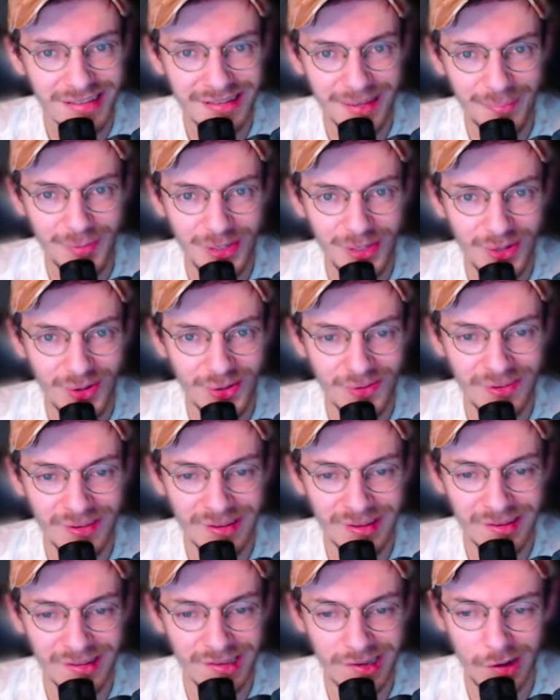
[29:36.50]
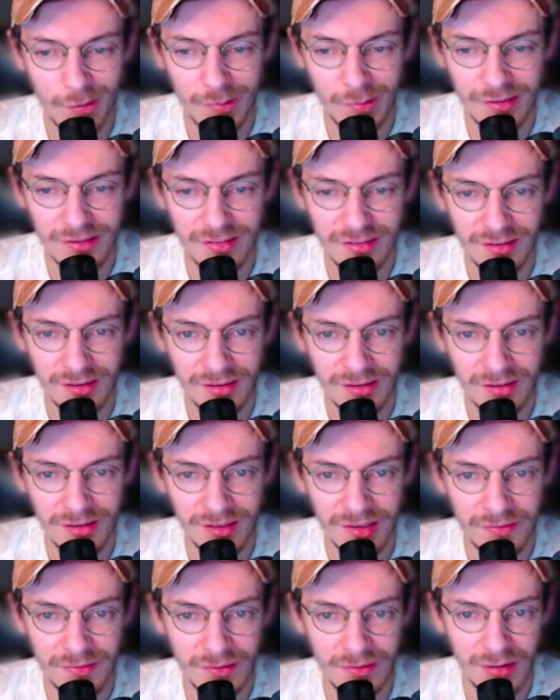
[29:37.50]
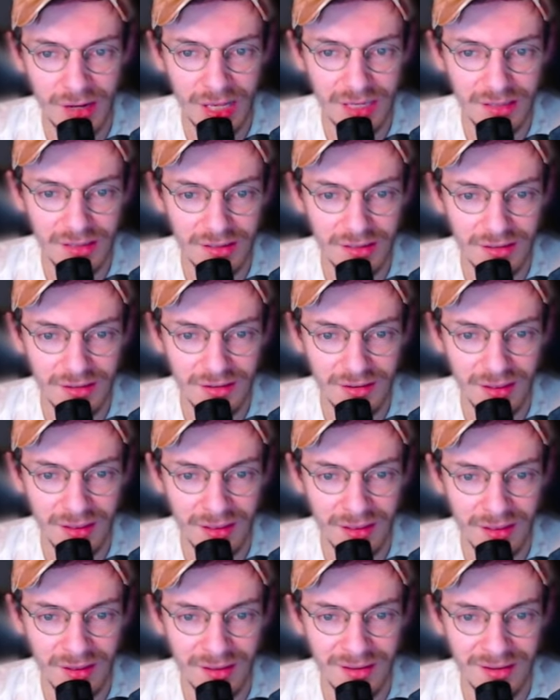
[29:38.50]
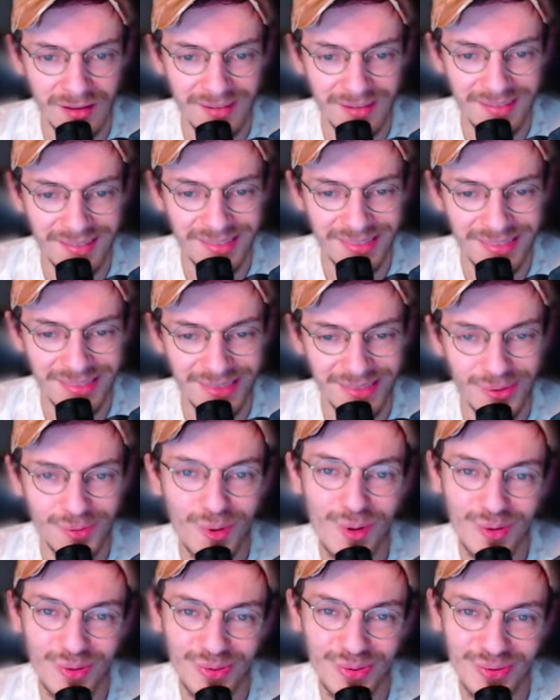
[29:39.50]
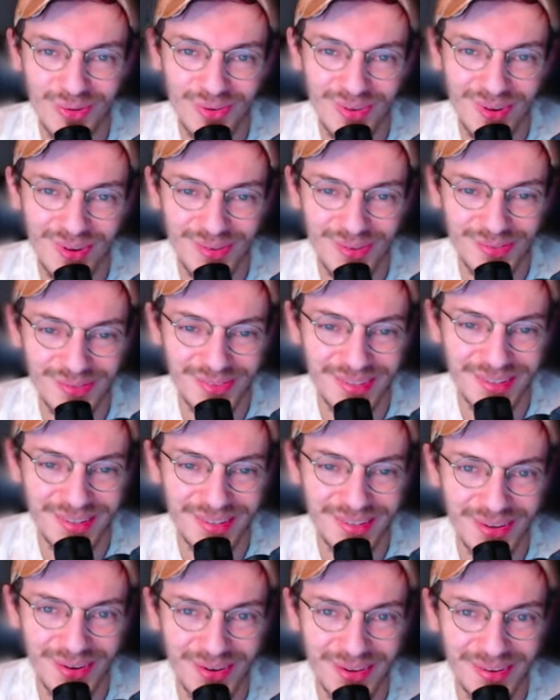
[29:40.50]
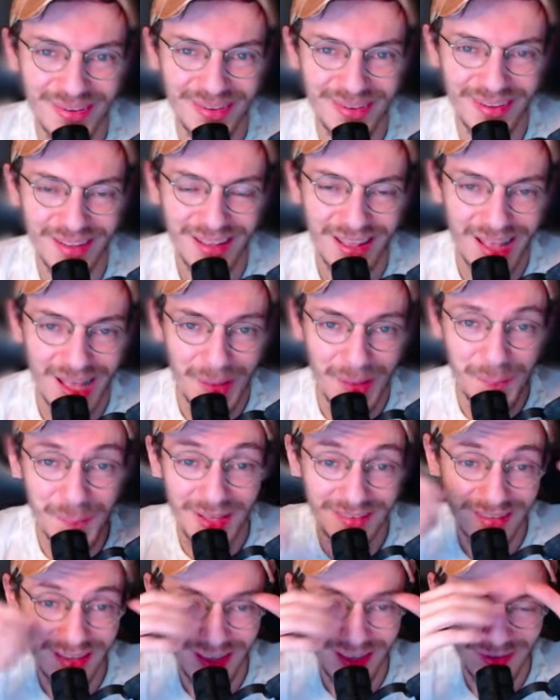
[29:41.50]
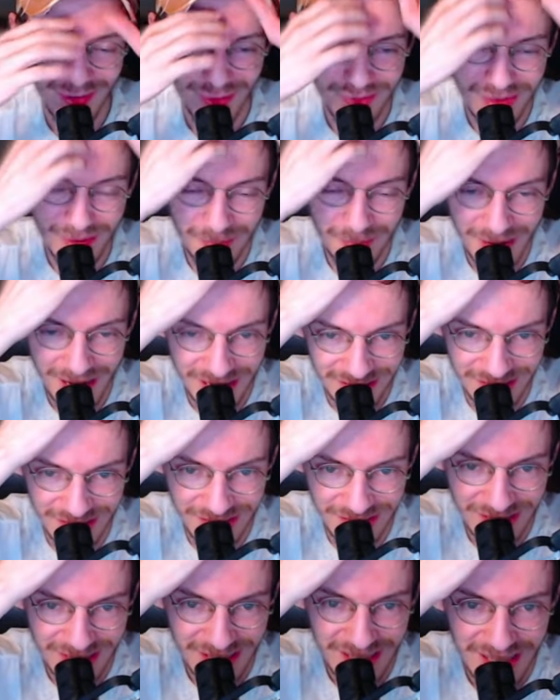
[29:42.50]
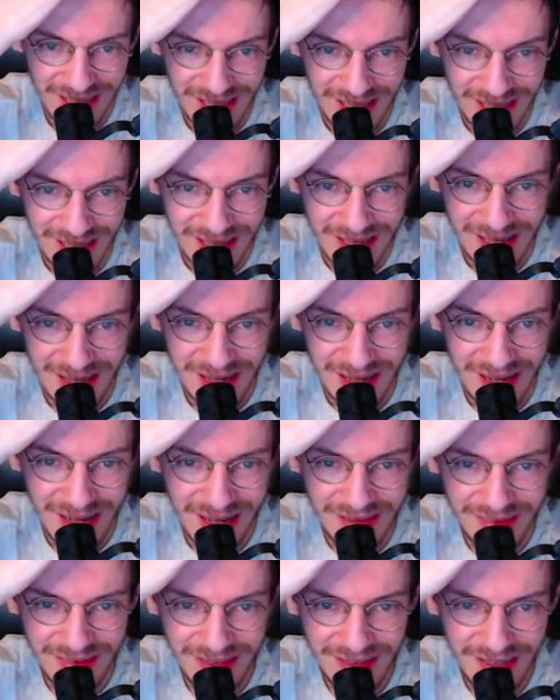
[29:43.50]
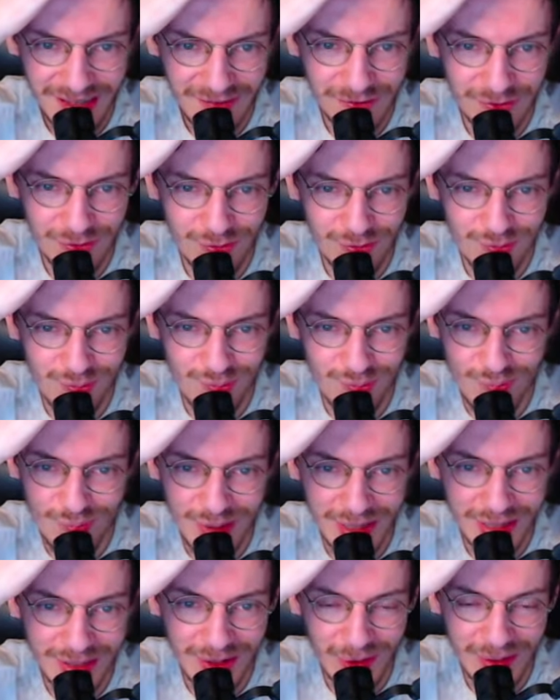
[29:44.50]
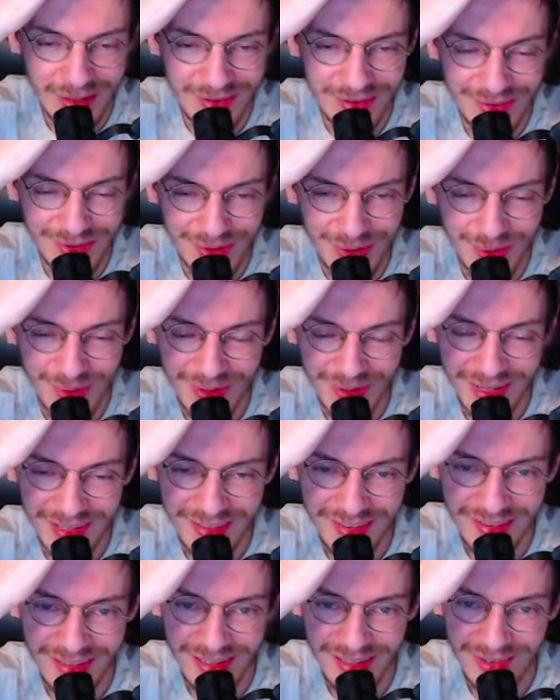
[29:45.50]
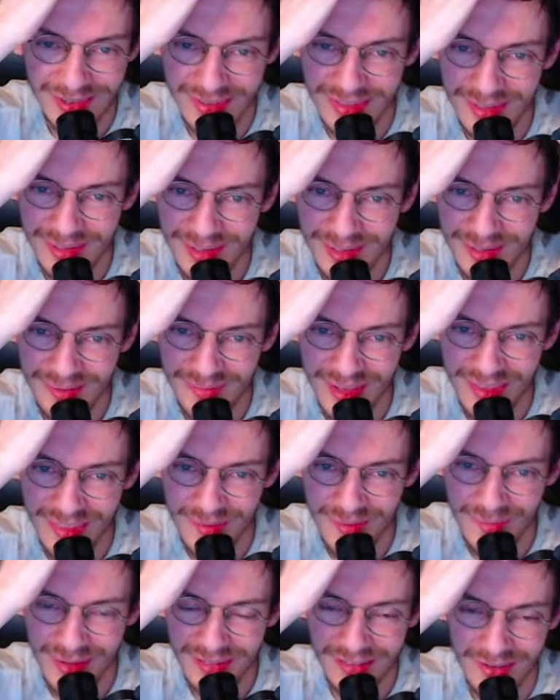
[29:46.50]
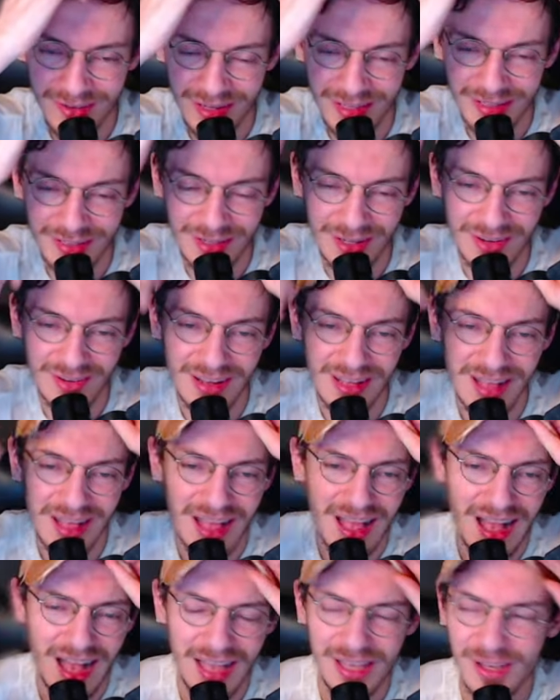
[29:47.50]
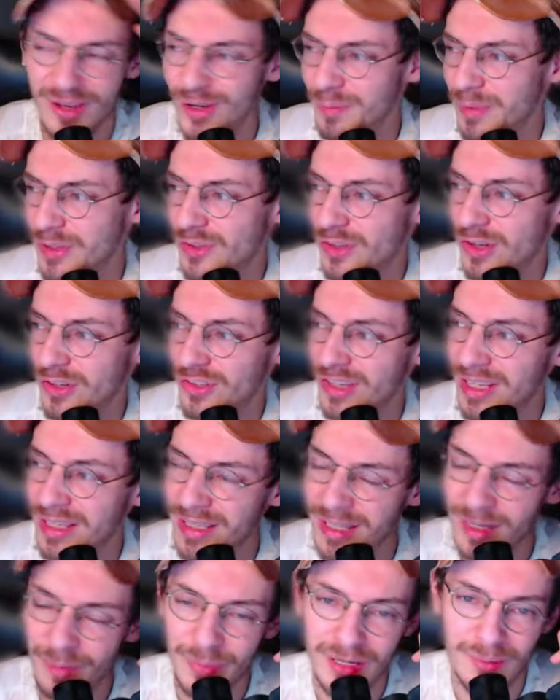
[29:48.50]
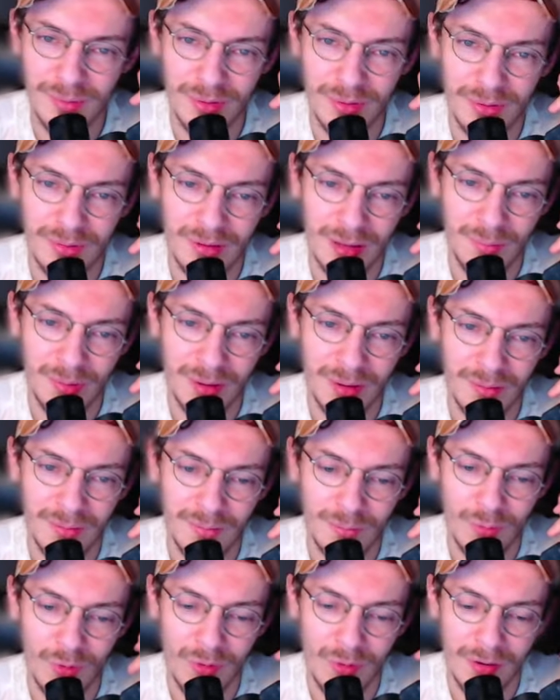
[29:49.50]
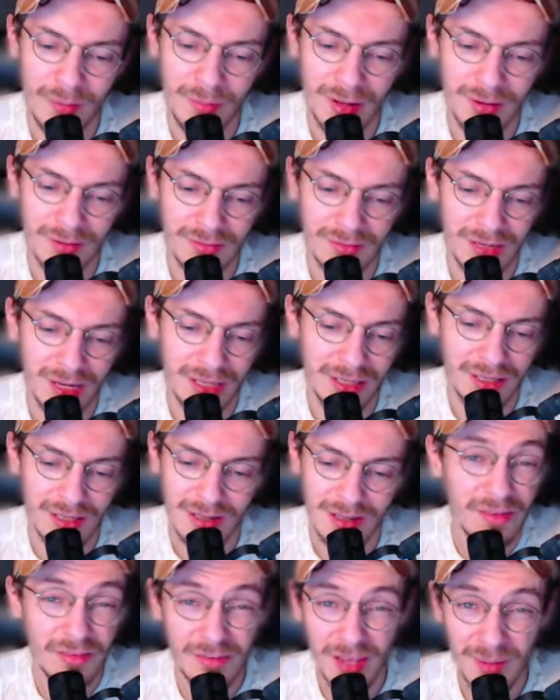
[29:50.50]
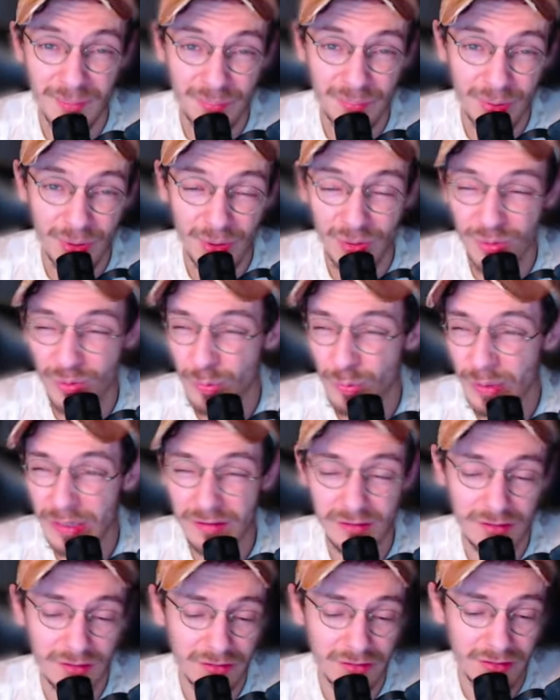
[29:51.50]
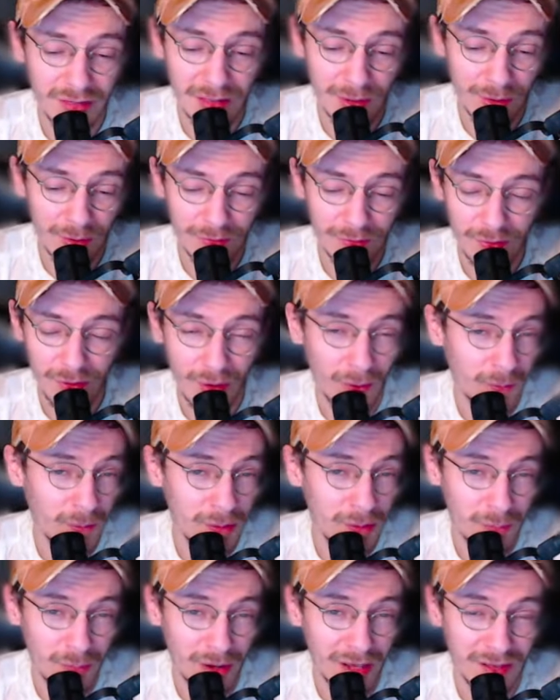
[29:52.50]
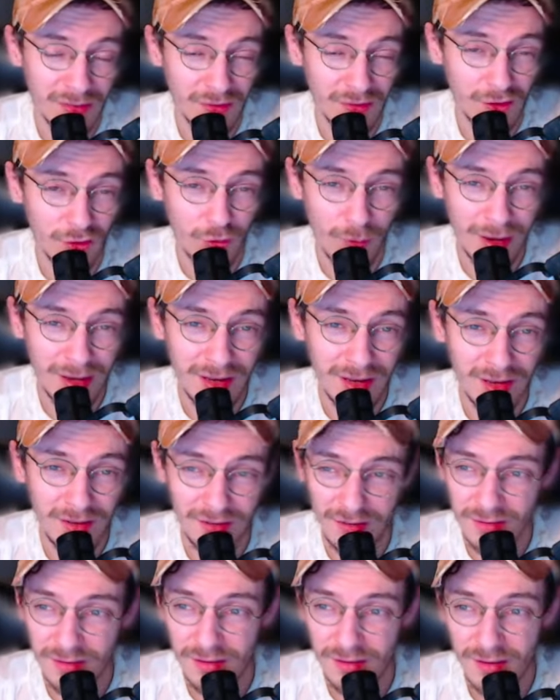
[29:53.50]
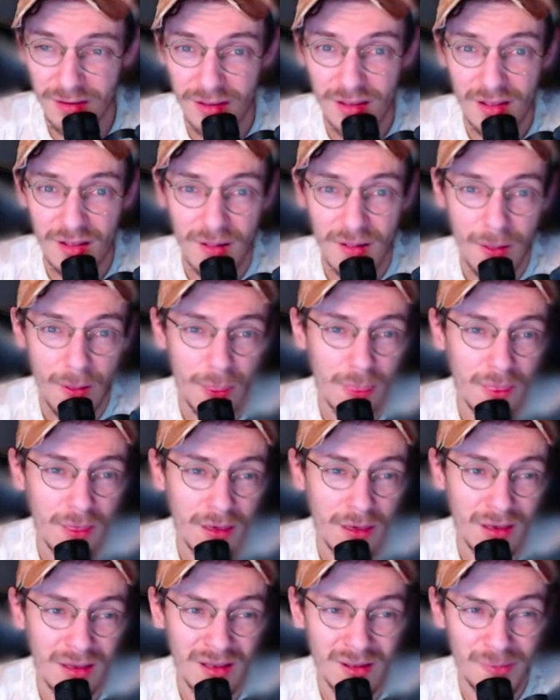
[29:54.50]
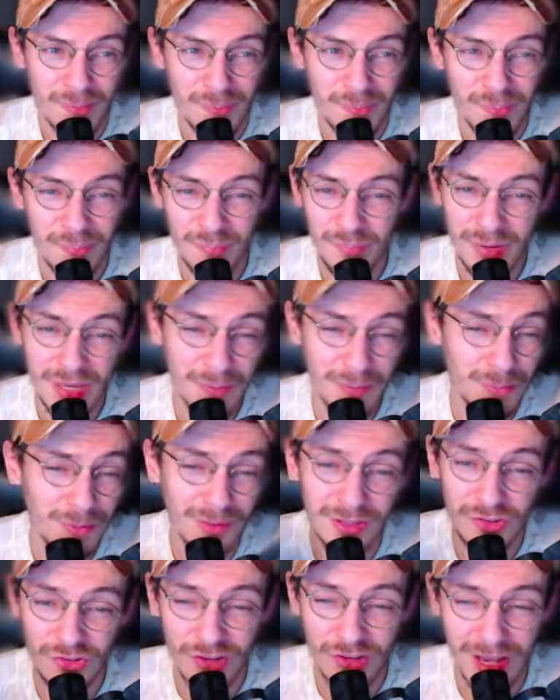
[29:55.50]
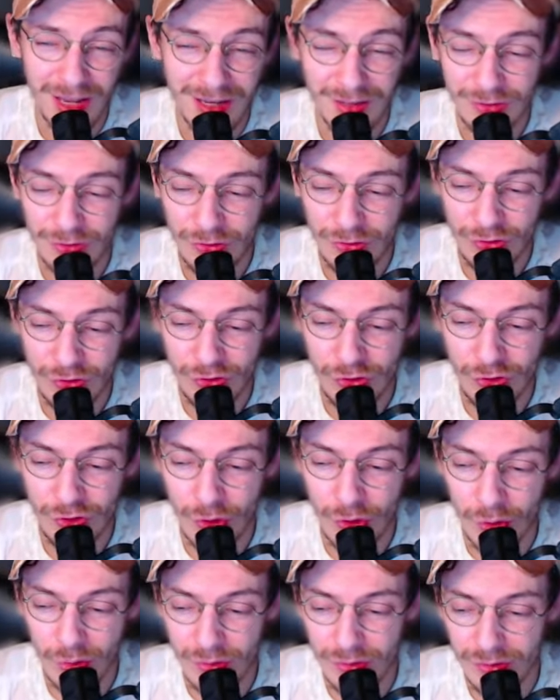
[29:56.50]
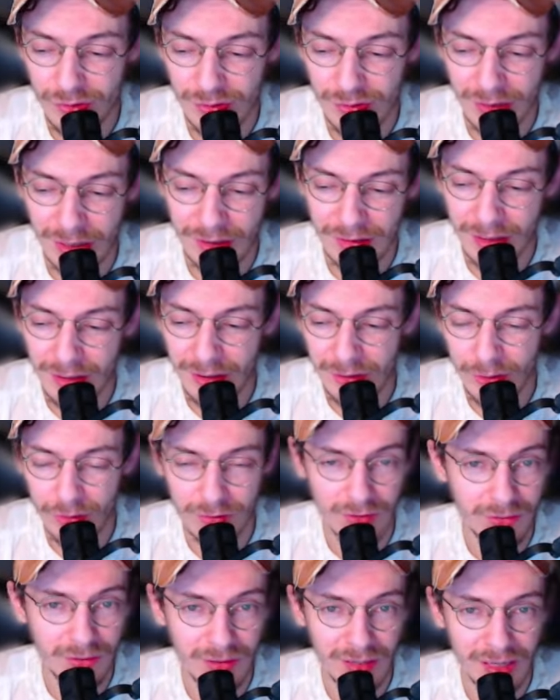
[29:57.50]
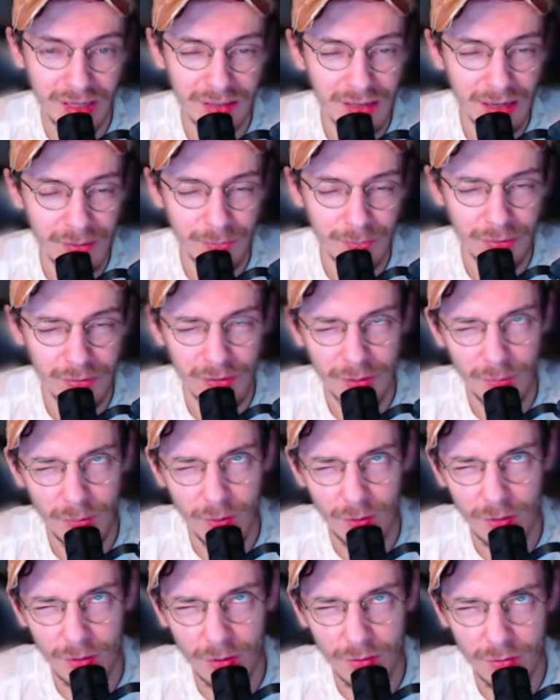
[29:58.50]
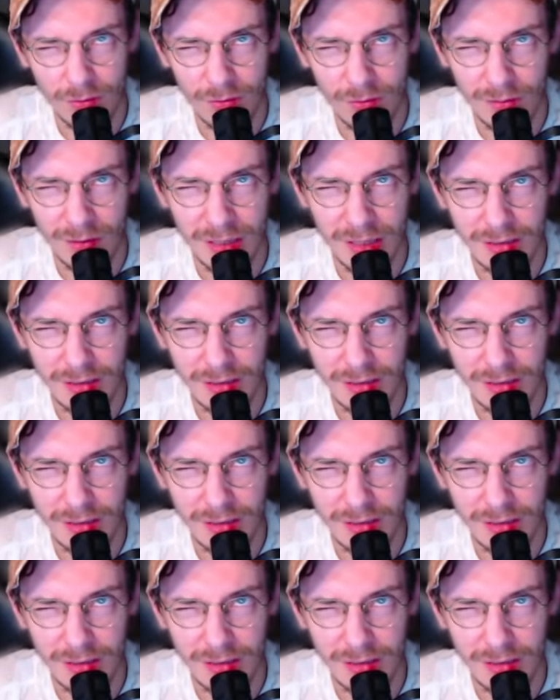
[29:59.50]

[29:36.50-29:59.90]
let me know in the comments if you liked the walkthrough of the current meta and of the patch. I think I've been going through what I see a lot in the meta right now. I could be touching a little bit about more about like the tempo. We still see a lot of early play in the 20s. People in China don't like, they look to the late game, but they look to the